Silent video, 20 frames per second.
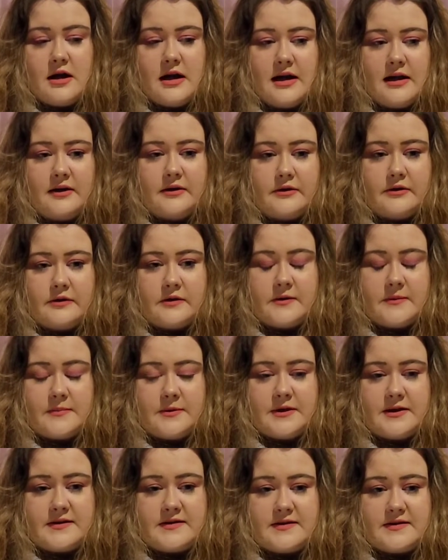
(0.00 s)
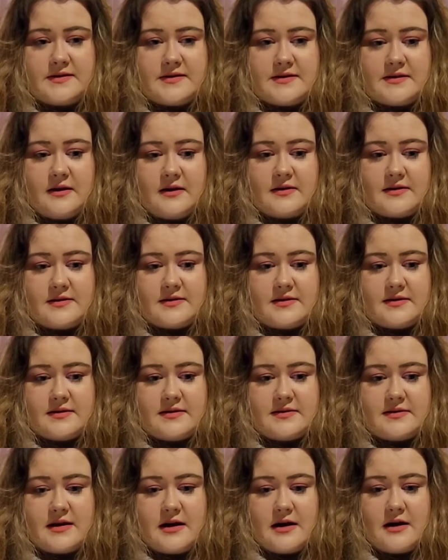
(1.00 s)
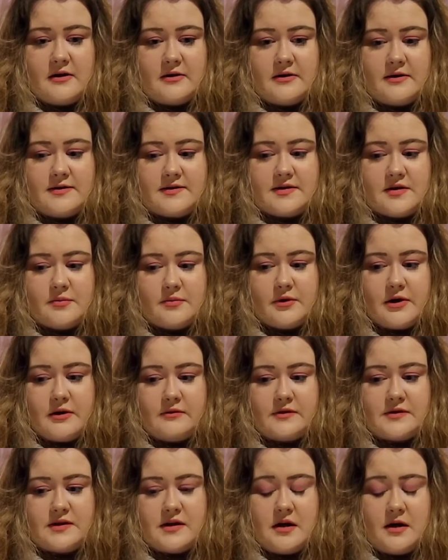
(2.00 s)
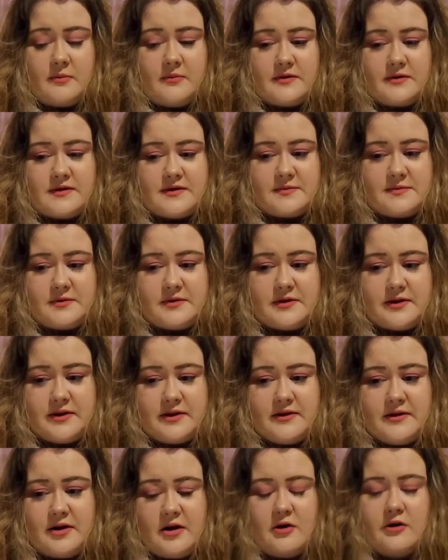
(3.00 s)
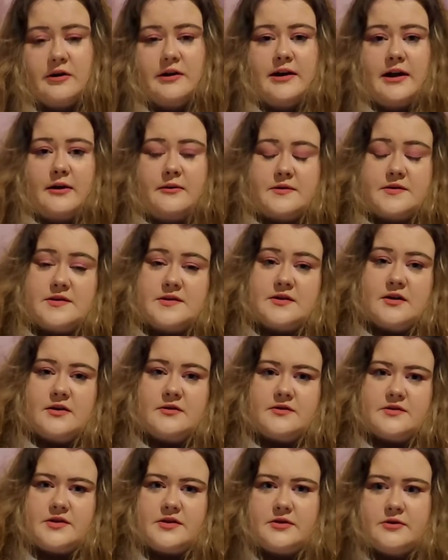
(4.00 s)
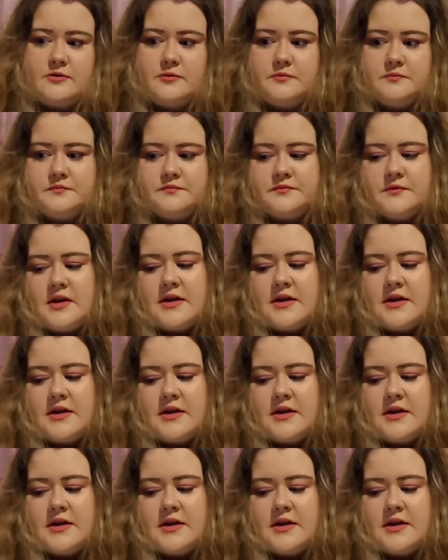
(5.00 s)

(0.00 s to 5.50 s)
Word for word: And another place that stocks it is Arnott's or Brown Thomas, but they're currently out of stock too.